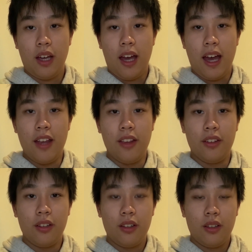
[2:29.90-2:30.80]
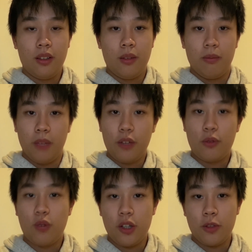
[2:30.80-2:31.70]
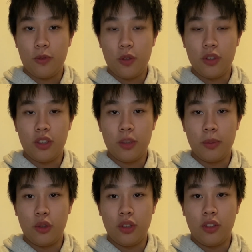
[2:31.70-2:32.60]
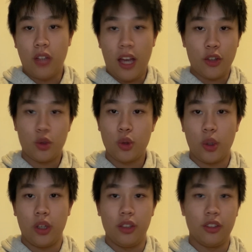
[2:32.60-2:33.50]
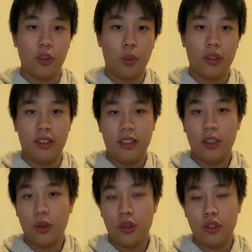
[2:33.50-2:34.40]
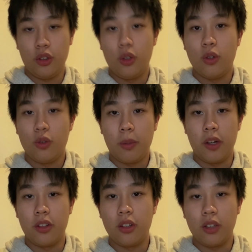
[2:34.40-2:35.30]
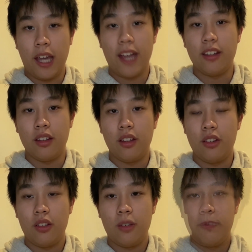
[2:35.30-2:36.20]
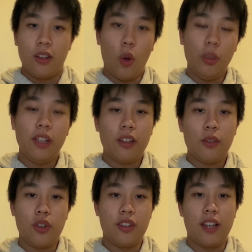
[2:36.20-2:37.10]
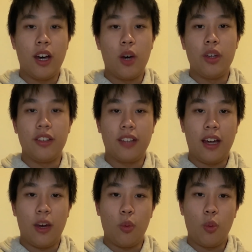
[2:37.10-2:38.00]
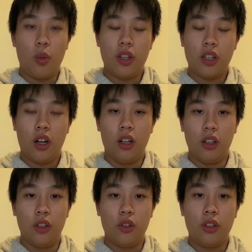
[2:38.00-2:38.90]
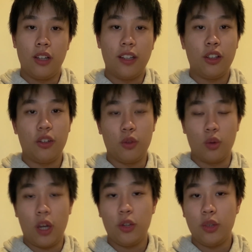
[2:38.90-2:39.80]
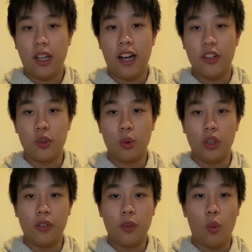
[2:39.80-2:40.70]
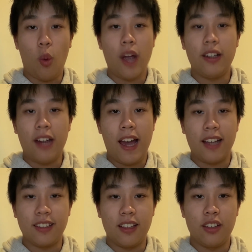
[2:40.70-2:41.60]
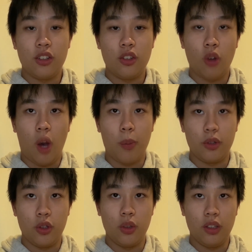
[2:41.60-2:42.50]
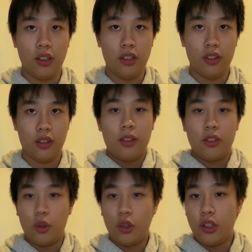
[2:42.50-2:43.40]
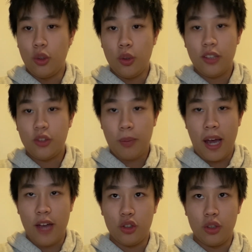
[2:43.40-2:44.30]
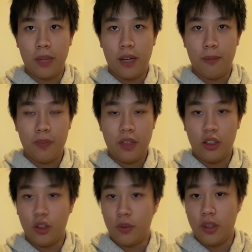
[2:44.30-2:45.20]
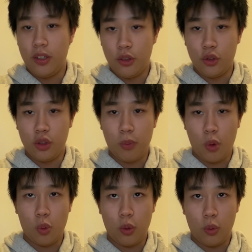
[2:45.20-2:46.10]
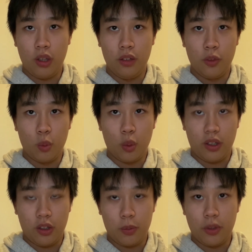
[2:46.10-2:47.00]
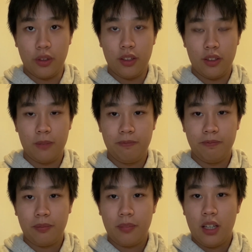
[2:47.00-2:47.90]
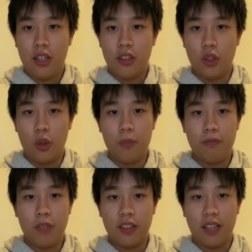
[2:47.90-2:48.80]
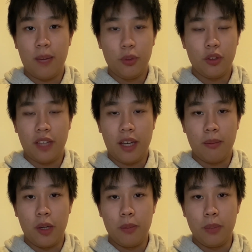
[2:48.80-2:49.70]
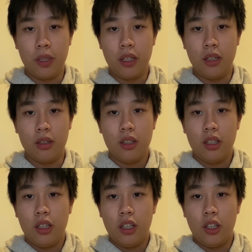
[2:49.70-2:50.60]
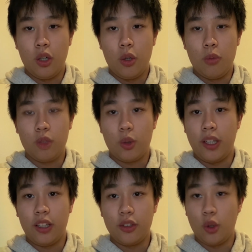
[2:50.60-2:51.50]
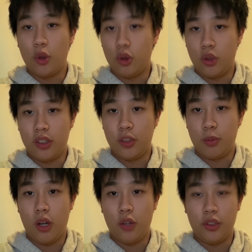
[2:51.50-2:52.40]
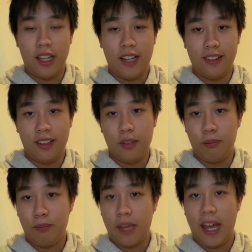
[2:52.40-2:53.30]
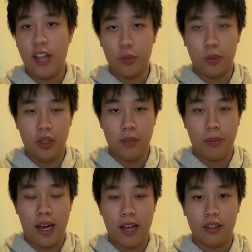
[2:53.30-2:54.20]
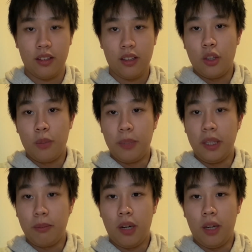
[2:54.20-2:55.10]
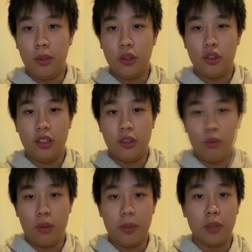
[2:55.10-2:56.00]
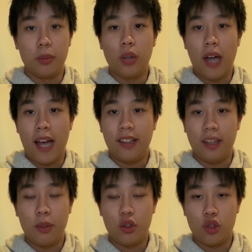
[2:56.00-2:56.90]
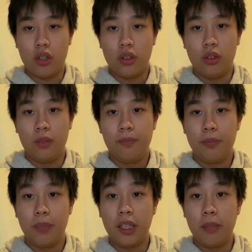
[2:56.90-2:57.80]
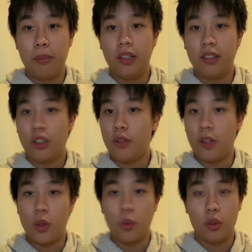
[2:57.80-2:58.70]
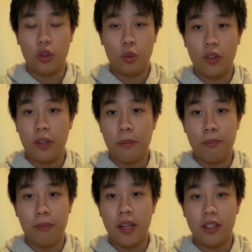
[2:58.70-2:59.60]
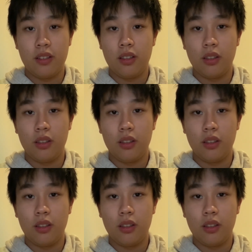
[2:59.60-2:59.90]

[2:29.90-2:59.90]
And like first year admissions, extracurriculars is what distinguishes you from other candidates. The only difference now is that with college, now that you've graduated high school, you have a wider access to opportunities. So you can do things you're passionate about, look for internship or relevant work experience. So examples of that might be, creating a social justice project that has had a tangible impact, being published in a reputable academic journal, being a military veteran, which is one of the best